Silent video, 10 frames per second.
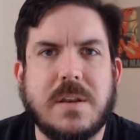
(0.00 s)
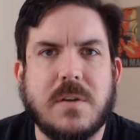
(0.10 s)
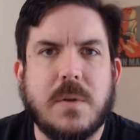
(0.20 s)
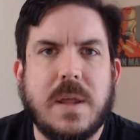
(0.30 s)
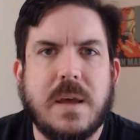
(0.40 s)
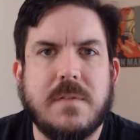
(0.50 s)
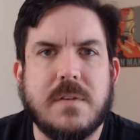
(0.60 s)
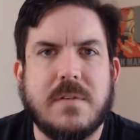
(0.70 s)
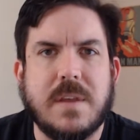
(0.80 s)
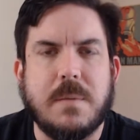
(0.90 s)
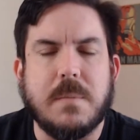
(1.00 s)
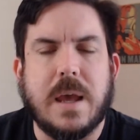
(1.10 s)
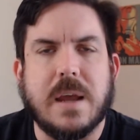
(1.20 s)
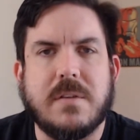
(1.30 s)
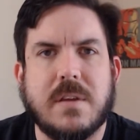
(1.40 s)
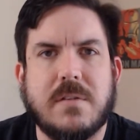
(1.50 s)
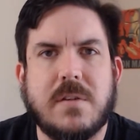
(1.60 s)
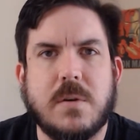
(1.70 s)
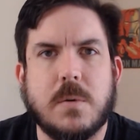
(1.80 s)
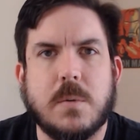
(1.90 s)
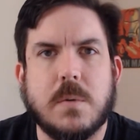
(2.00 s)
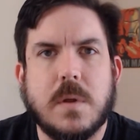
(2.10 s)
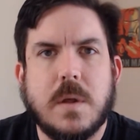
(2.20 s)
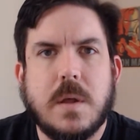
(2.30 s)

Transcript: don't have the same access to